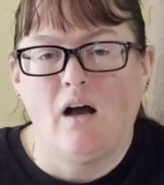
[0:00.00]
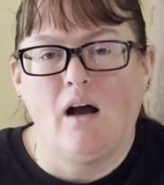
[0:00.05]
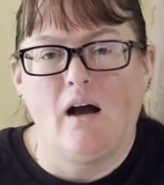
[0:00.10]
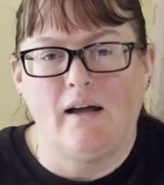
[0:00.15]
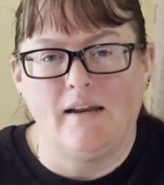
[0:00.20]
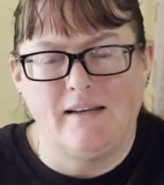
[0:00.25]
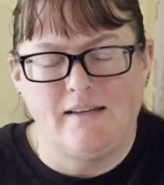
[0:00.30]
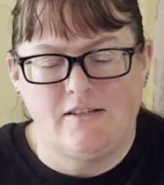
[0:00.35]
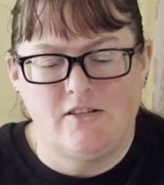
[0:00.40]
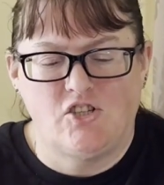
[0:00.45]

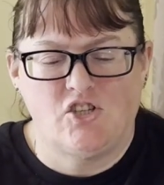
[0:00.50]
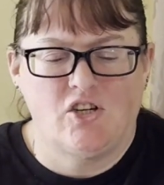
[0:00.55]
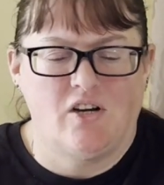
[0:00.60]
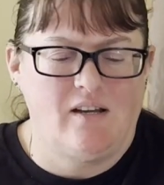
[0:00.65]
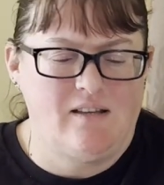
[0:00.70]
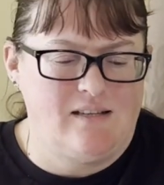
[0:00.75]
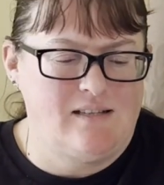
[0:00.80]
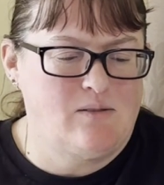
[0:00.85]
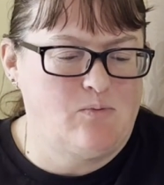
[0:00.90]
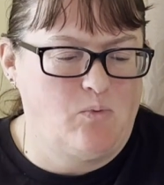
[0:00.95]
I need to
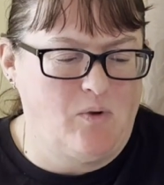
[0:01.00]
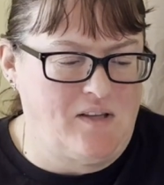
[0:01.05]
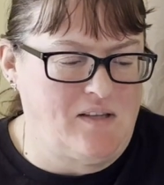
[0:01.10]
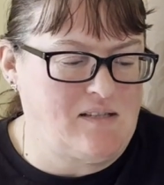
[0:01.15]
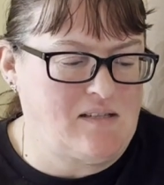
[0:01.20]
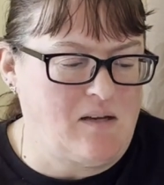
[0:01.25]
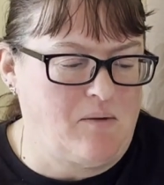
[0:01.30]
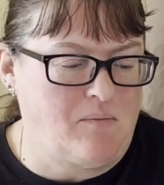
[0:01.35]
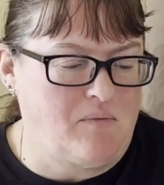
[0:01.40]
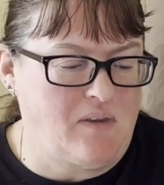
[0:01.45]
try this with
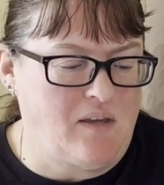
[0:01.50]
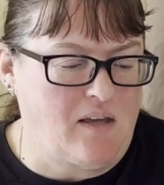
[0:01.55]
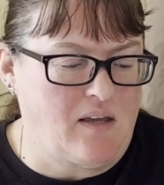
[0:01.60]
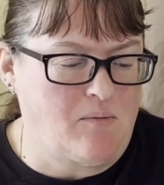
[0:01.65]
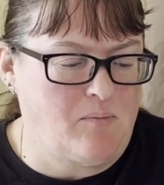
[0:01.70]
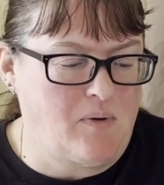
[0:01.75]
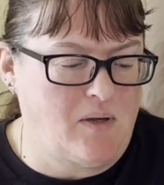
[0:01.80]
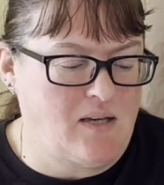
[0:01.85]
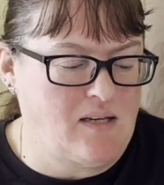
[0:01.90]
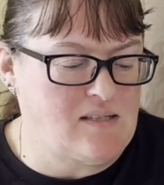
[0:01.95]
something
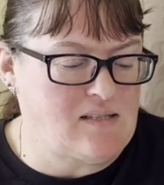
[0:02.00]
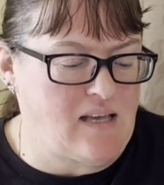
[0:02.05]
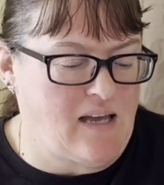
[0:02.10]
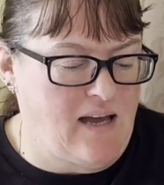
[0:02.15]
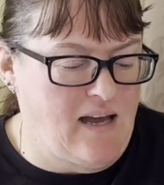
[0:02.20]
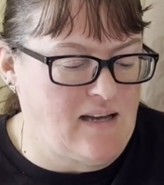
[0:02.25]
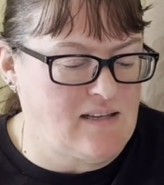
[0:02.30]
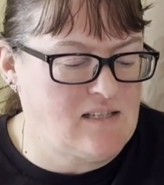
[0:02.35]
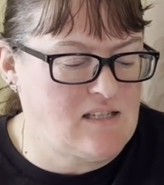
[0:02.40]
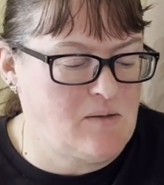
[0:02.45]
because there
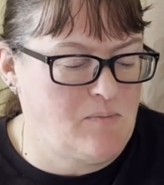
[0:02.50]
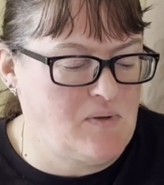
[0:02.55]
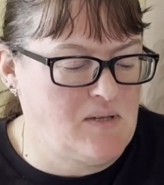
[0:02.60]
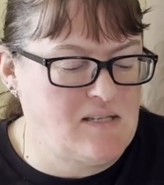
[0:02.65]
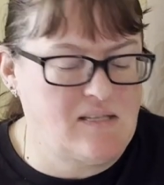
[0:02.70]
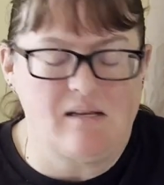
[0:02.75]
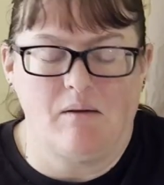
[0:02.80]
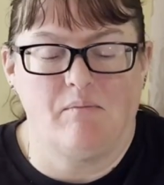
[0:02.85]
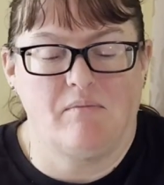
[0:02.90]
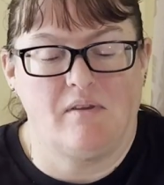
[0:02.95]
has to be
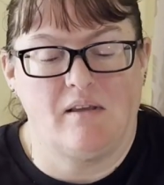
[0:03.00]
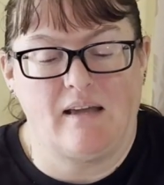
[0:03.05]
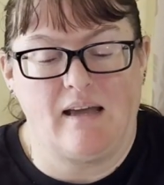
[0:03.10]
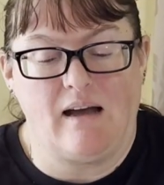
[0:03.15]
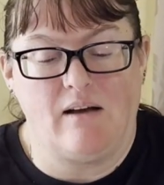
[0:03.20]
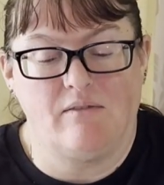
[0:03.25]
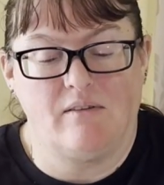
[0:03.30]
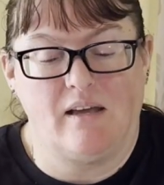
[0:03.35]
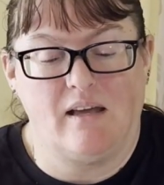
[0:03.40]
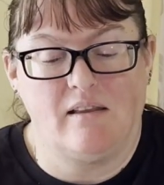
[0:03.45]
something
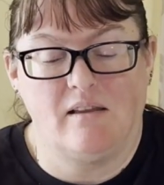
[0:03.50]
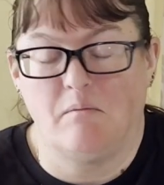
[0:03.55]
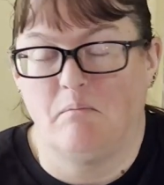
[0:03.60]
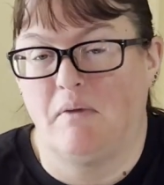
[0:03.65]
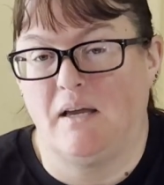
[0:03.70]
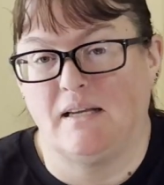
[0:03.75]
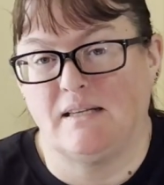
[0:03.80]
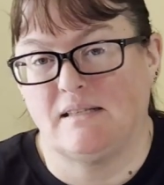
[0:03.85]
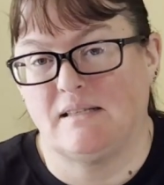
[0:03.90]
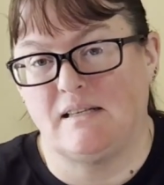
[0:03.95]
out there that
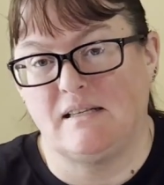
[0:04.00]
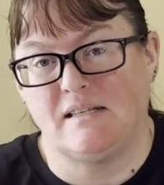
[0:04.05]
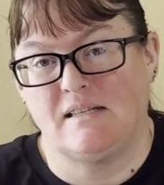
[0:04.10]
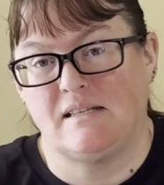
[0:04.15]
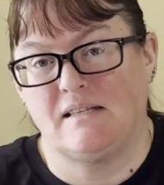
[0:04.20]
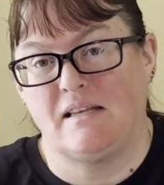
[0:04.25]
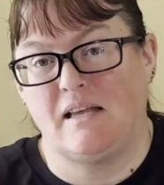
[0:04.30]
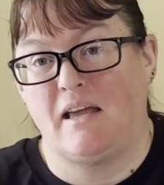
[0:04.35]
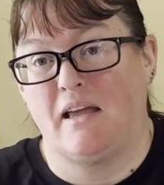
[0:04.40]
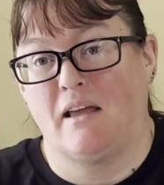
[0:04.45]
makes this
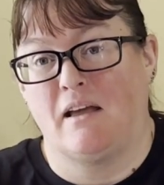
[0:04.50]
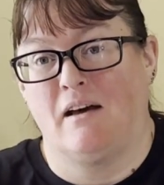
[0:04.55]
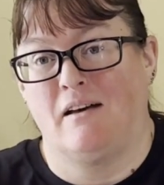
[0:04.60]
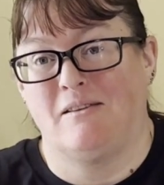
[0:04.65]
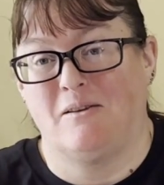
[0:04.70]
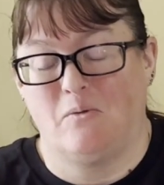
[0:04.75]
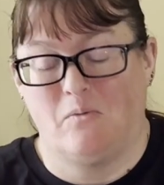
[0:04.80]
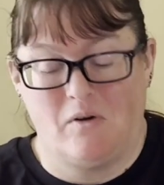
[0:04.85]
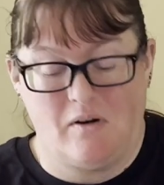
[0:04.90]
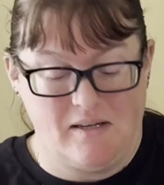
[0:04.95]
sing.
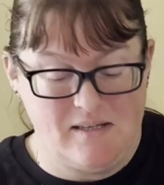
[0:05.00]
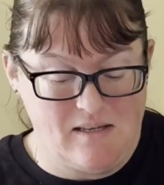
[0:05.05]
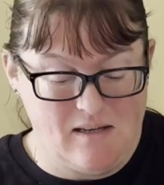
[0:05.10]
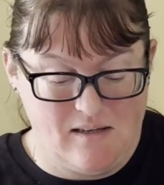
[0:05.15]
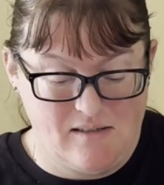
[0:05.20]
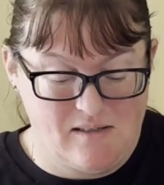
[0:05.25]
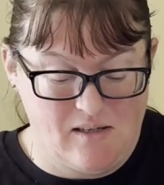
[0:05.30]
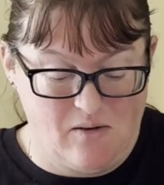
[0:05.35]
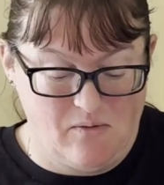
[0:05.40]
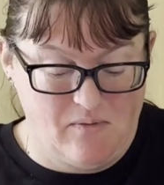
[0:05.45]
Otherwise,
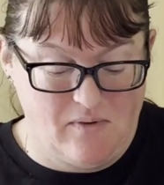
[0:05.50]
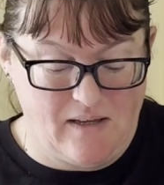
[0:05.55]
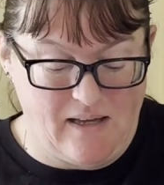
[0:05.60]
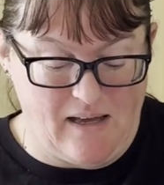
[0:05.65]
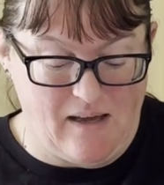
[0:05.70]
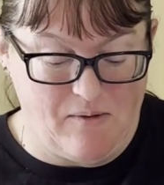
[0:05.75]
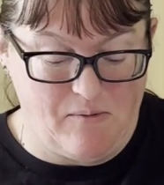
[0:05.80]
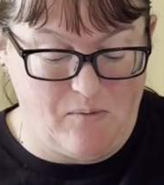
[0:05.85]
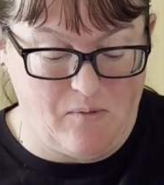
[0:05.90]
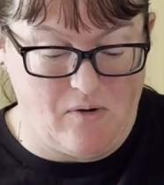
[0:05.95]
I don't
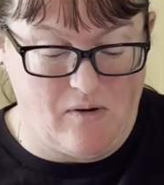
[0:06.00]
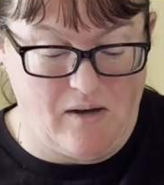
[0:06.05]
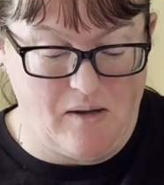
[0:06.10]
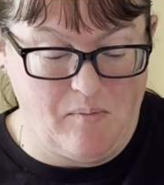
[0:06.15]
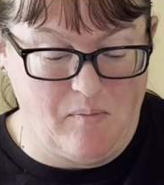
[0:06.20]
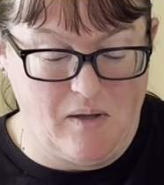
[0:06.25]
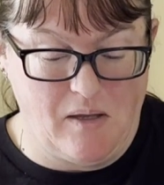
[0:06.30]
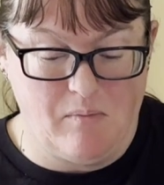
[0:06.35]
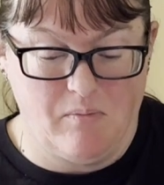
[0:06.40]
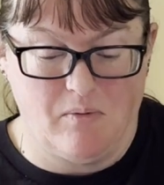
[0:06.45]
get why
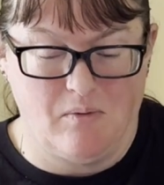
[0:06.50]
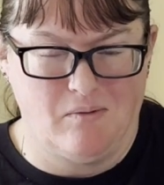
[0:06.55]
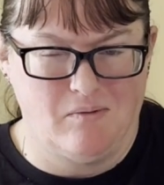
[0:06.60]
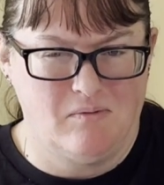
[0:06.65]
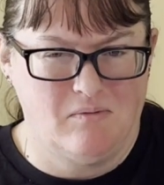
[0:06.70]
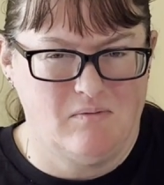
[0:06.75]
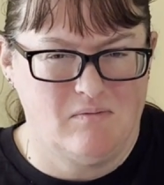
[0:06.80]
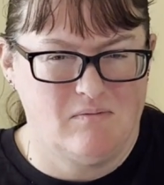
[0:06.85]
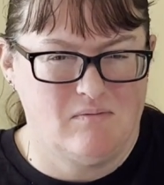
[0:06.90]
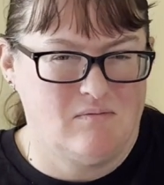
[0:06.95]
people
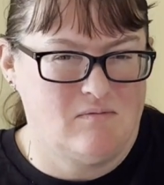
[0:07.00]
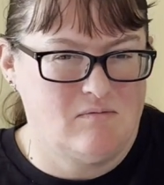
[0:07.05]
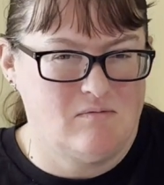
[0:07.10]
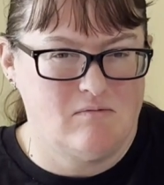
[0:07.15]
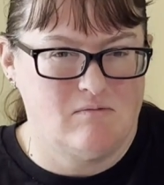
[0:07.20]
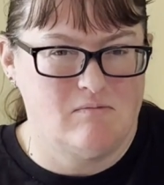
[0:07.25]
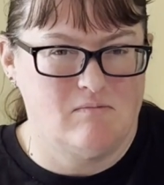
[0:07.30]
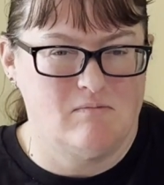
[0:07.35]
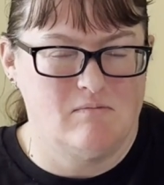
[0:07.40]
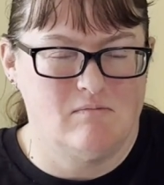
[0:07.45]

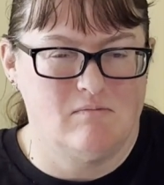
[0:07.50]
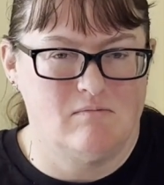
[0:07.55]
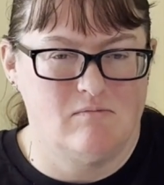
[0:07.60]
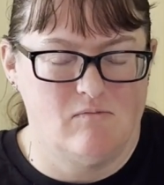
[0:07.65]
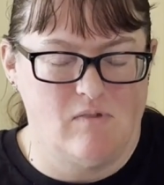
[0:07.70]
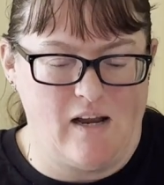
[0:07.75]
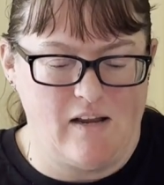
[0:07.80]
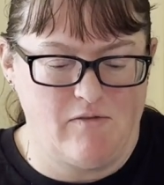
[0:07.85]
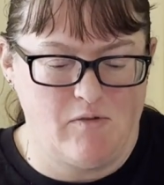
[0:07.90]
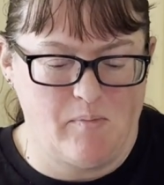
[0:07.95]

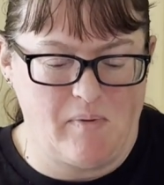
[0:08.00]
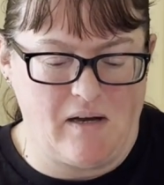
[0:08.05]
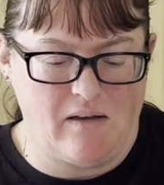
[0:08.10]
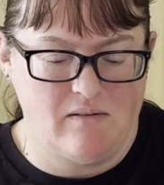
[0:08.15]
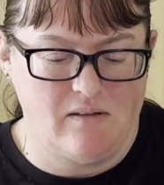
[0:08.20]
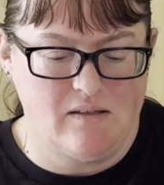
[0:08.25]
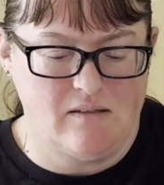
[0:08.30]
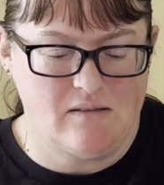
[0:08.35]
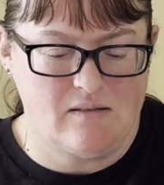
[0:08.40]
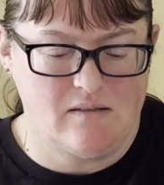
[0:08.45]
rave
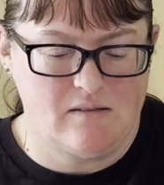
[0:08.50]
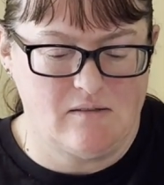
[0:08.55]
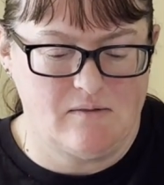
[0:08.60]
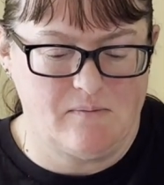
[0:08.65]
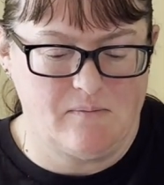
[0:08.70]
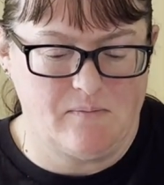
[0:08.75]
about this.